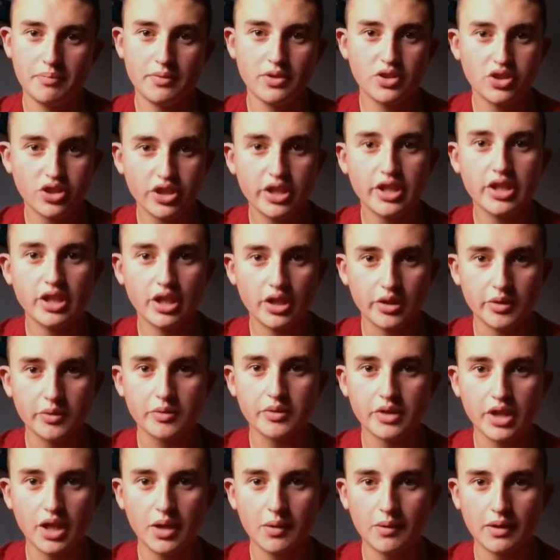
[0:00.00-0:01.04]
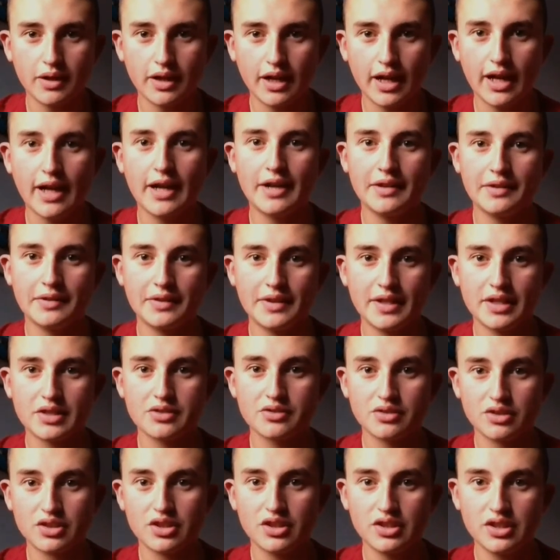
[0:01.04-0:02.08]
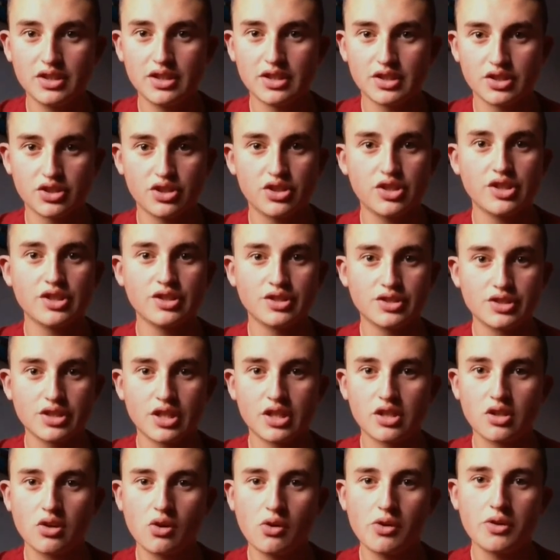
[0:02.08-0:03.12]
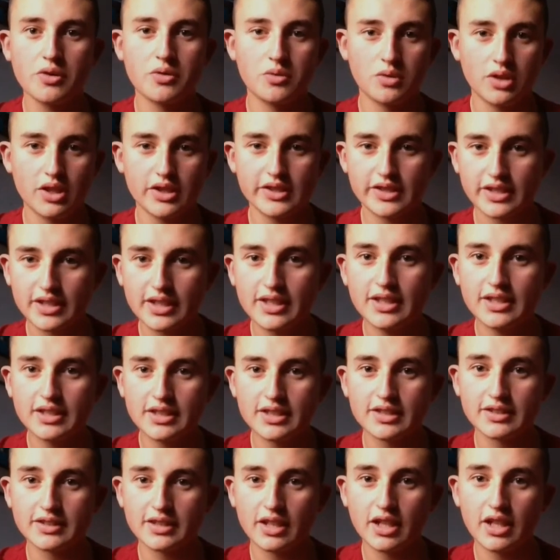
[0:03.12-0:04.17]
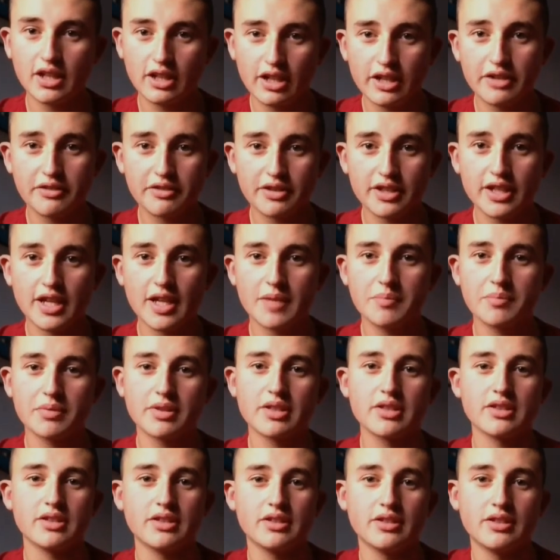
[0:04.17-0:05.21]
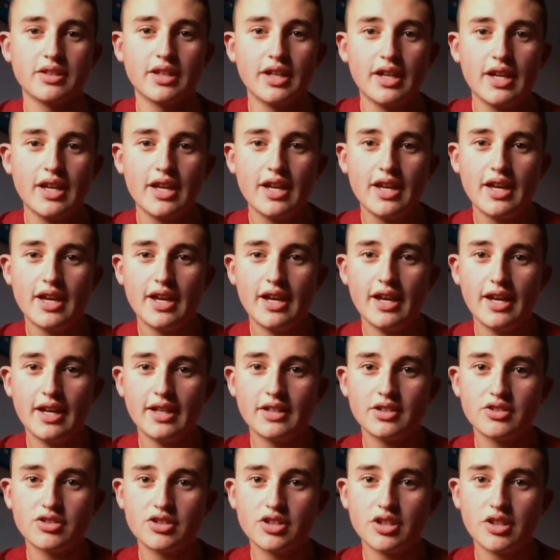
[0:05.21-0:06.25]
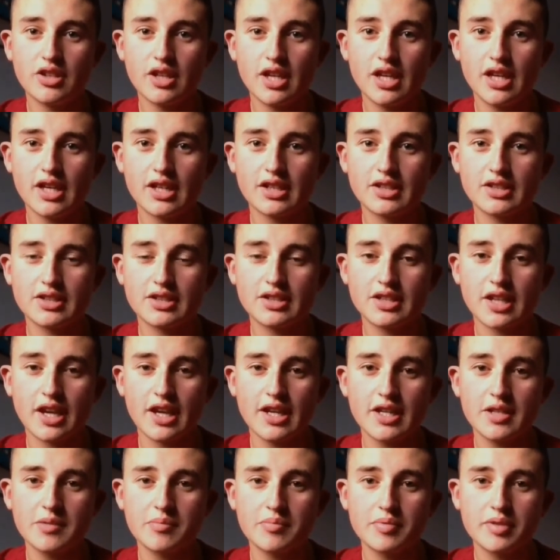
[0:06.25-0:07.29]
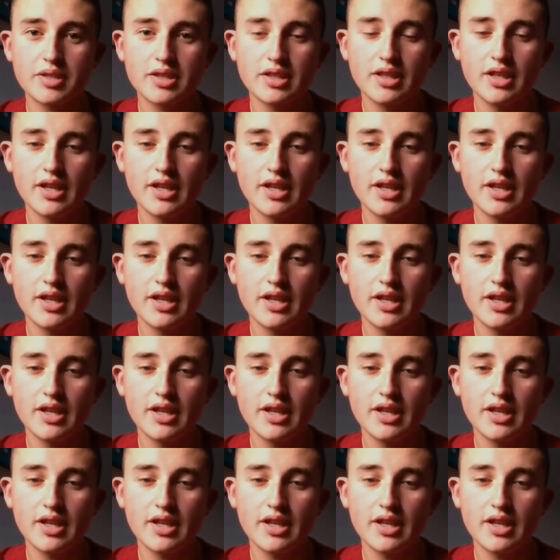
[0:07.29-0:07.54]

she owed Noah, and that's what she did. She stuck loyal like he did earlier in the episode. And so he escaped.